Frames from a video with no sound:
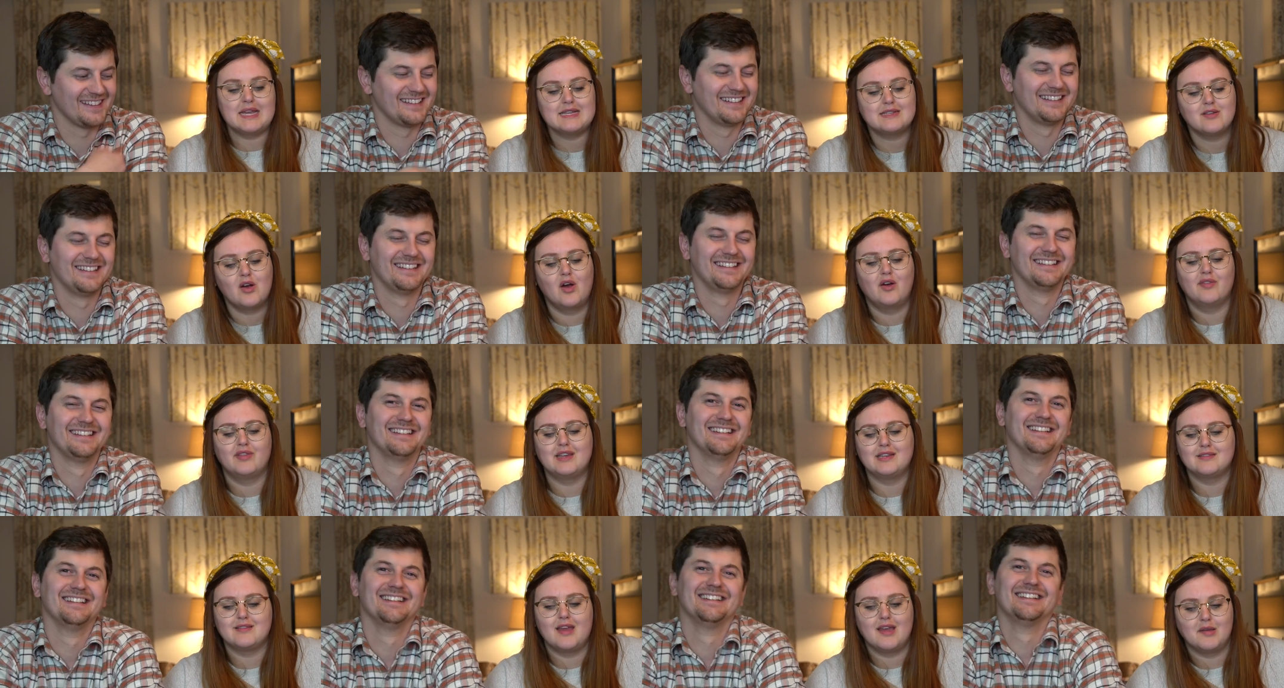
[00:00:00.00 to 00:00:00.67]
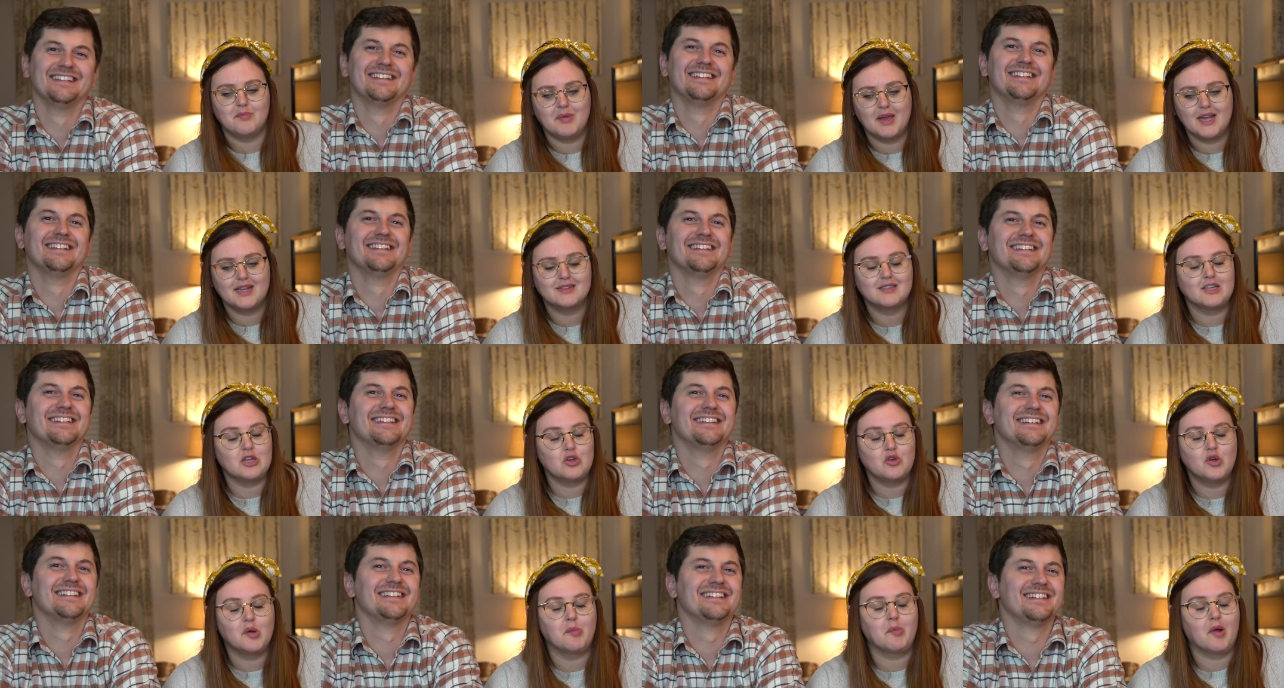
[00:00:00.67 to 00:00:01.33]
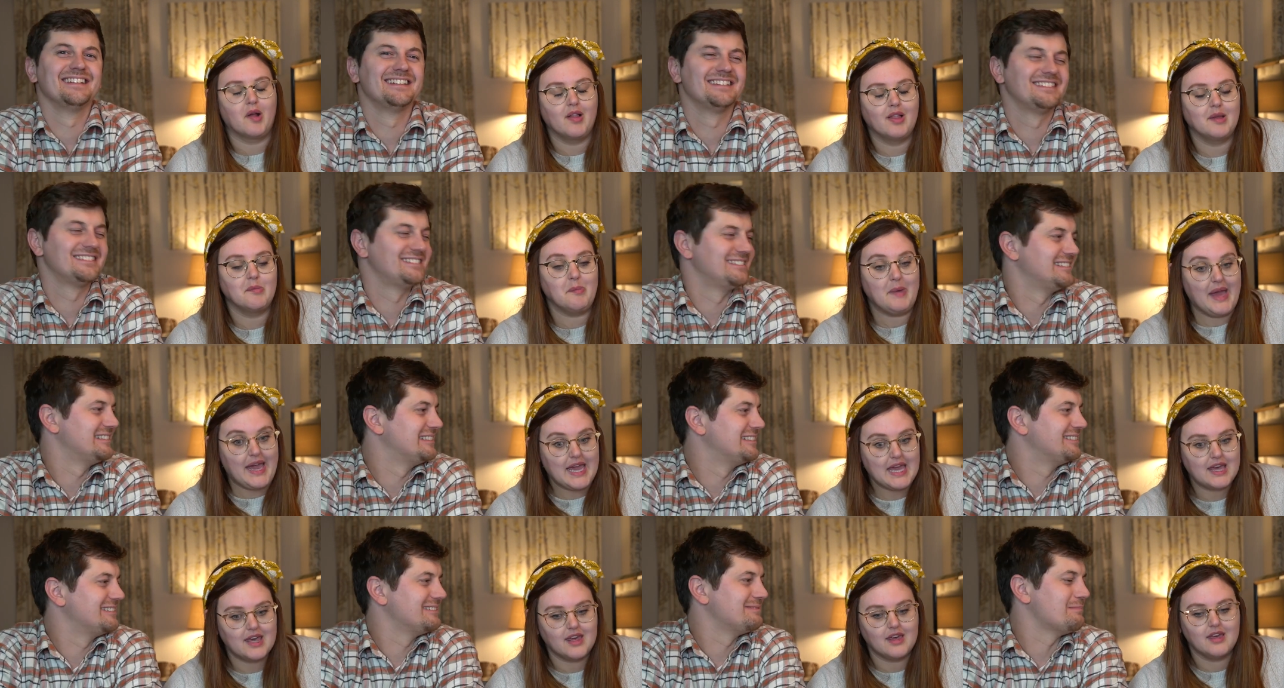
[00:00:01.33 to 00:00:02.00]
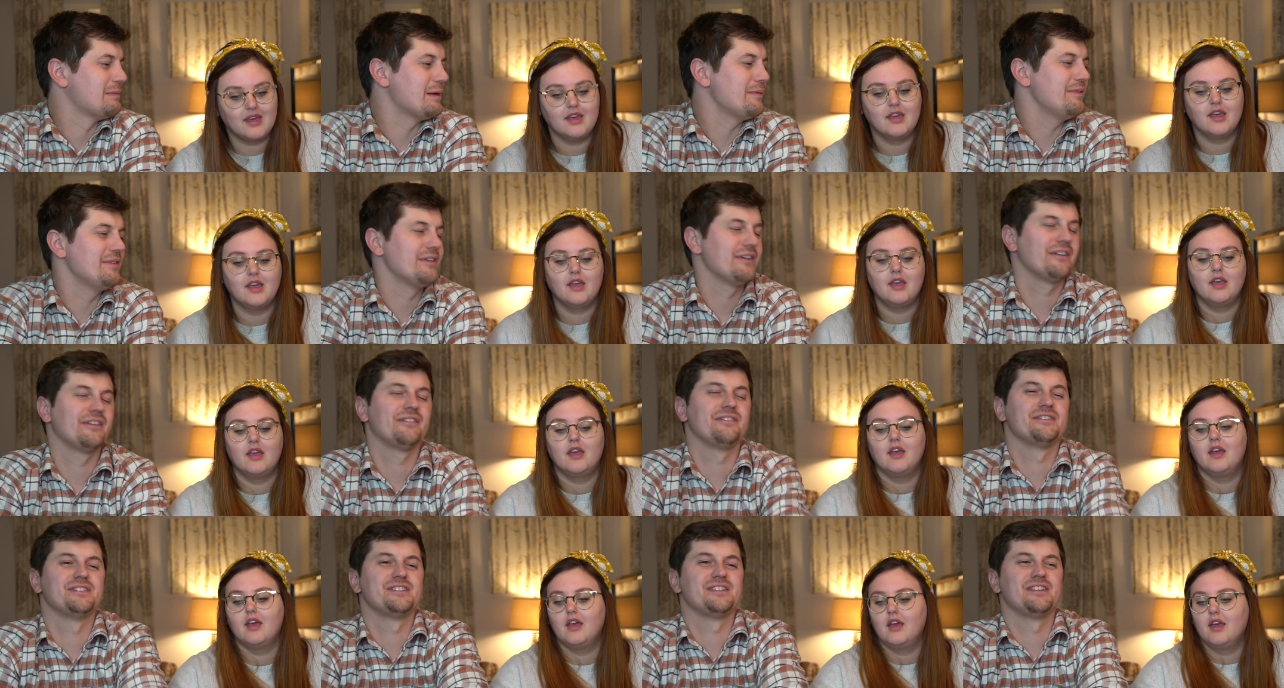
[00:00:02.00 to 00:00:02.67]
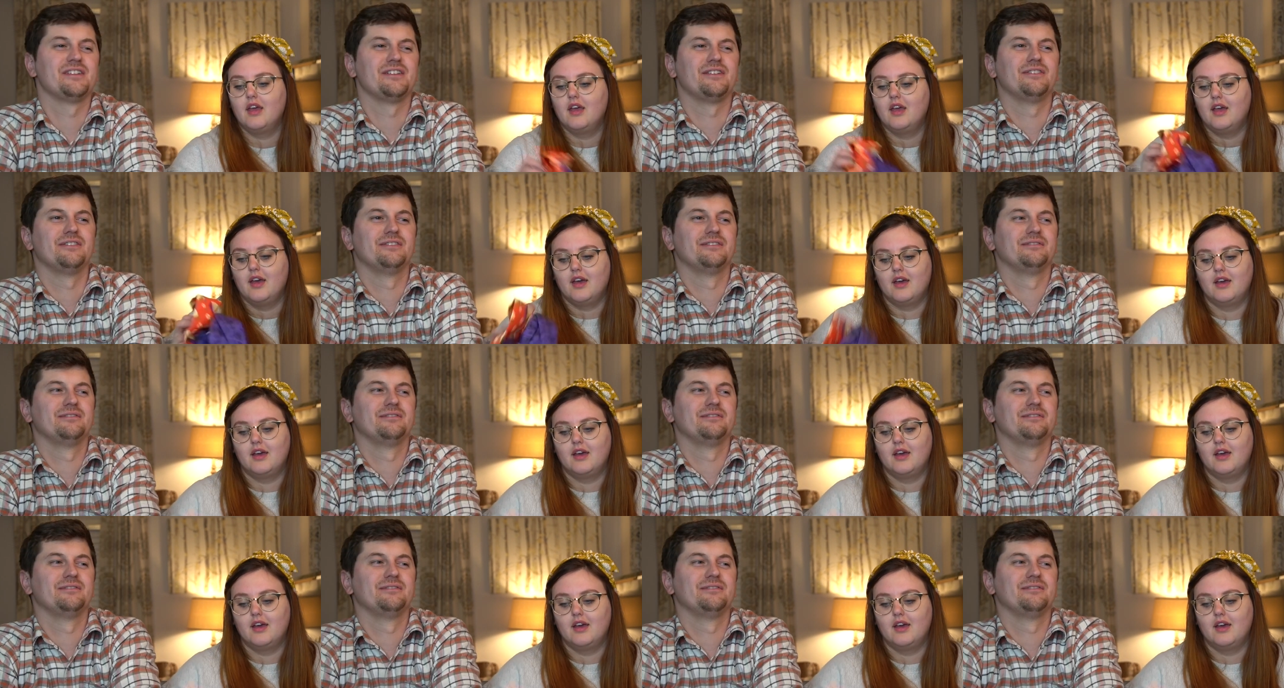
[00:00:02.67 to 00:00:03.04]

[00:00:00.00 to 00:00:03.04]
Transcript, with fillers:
Speaker 1: piece on these headbands that you could probably make?
Speaker 2: Maybe they're on sale.